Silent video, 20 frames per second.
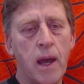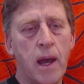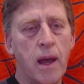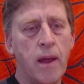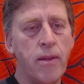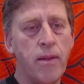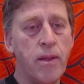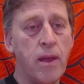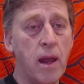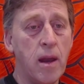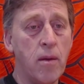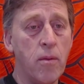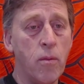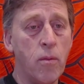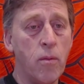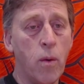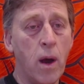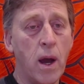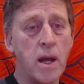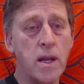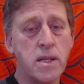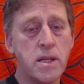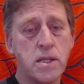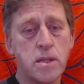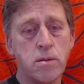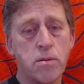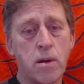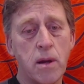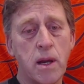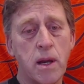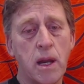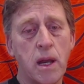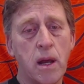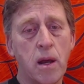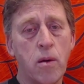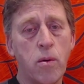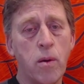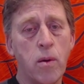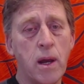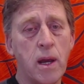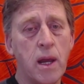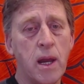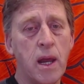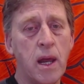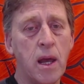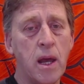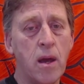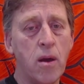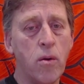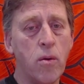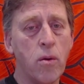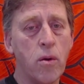and then white's threatening queen here